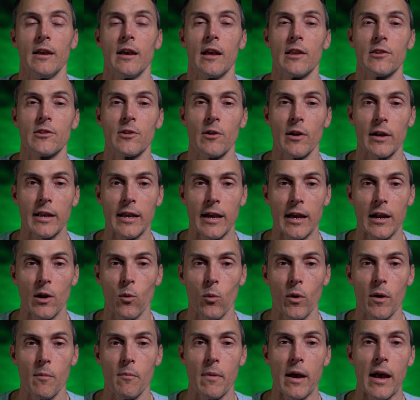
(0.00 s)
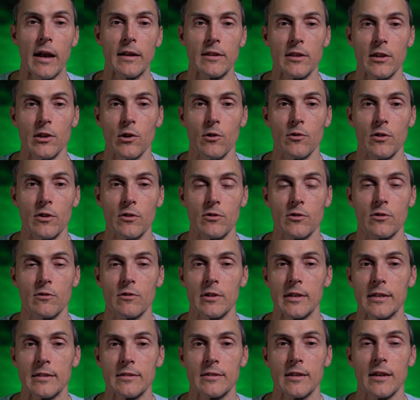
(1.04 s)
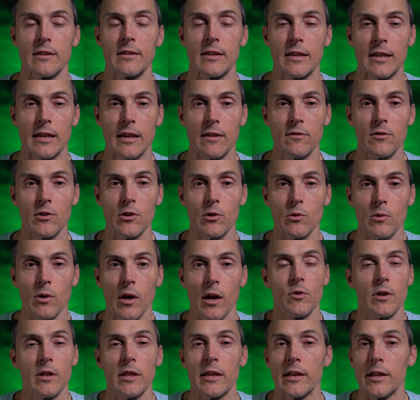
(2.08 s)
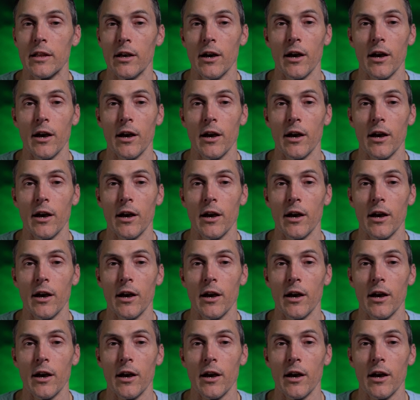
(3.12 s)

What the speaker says: And so I kind of went back to using screens because it gives you really an